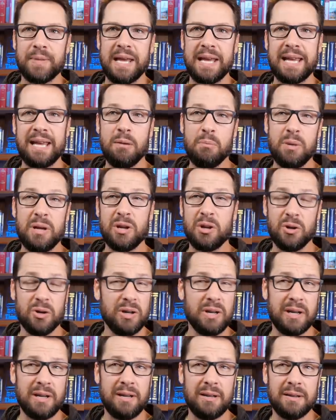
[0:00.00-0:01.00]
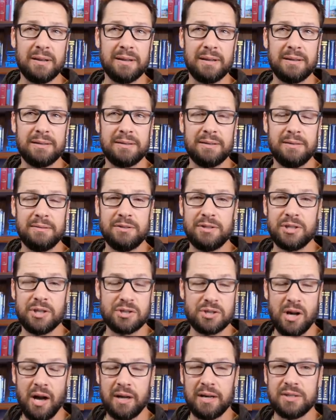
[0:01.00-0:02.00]
It can be good
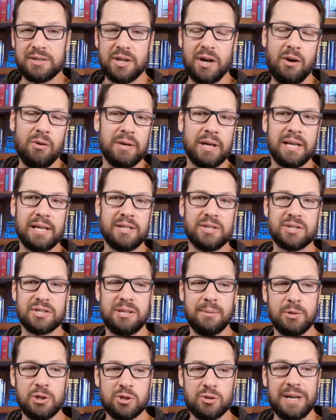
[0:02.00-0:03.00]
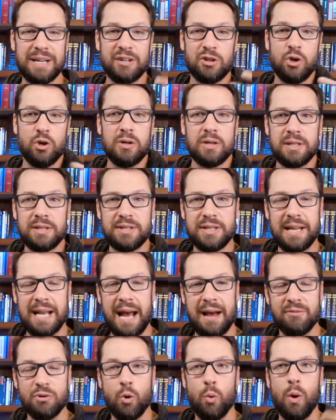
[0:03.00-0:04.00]
just on its own. It can just demonstrate goods and
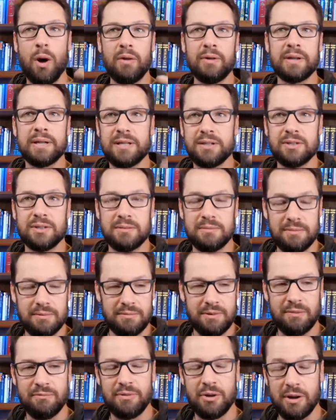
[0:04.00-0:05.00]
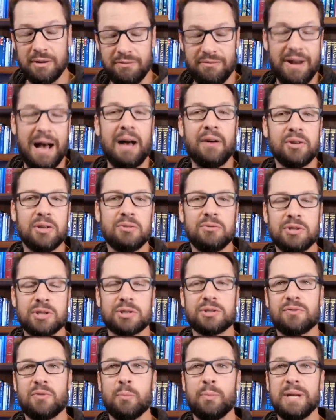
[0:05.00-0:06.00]
have qualities value
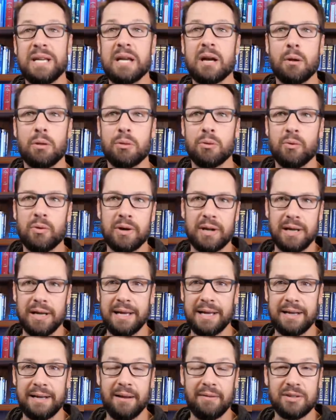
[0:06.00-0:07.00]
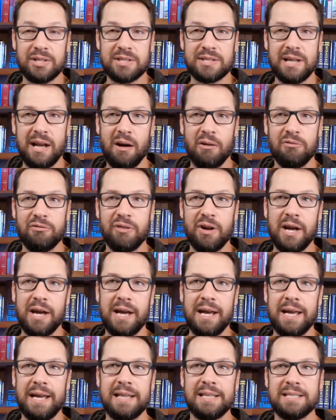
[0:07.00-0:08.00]
just for being authority in and of itself.
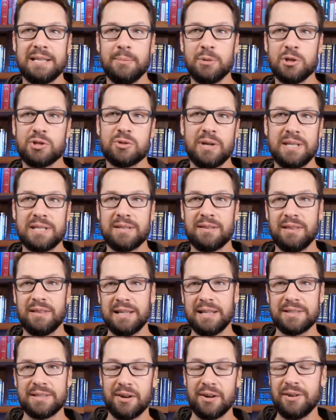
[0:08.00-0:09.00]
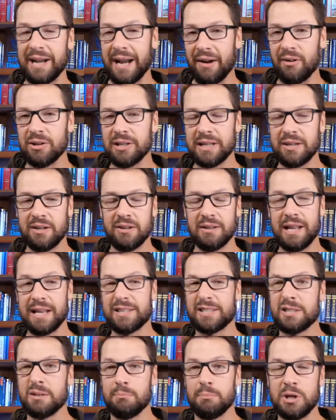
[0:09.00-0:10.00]
It demonstrates things that are inherently good like
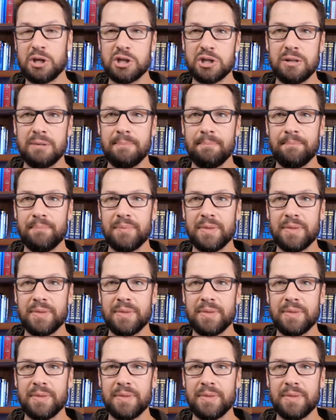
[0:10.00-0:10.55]
submission,